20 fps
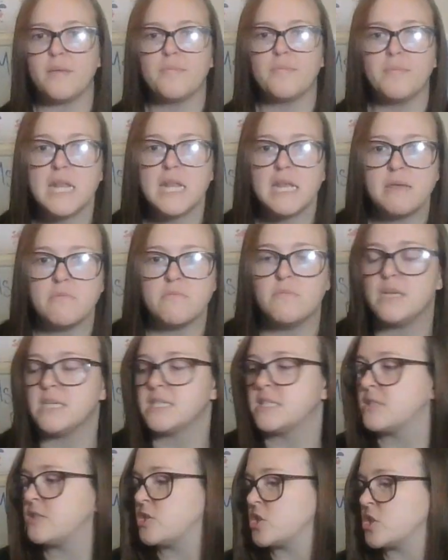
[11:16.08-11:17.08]
a minute,
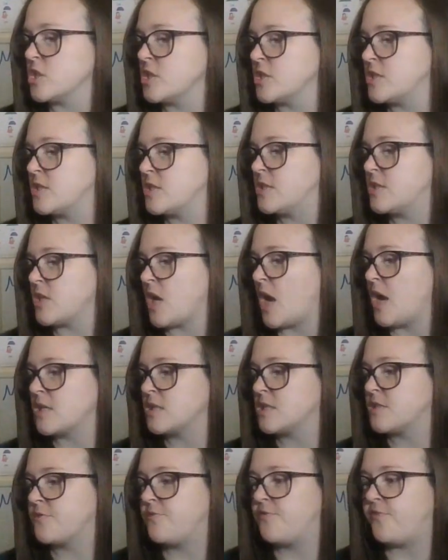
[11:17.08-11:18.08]
Mr.
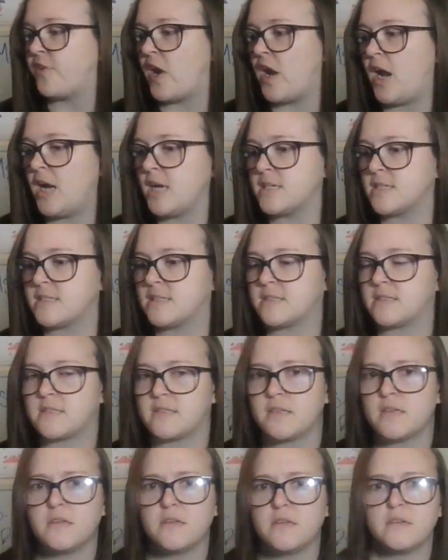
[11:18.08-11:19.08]
Sox
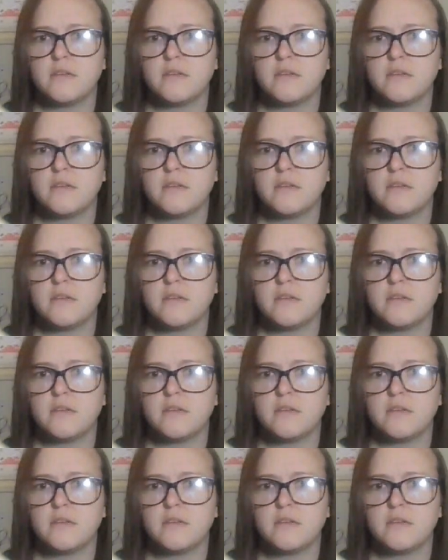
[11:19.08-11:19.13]
Fox.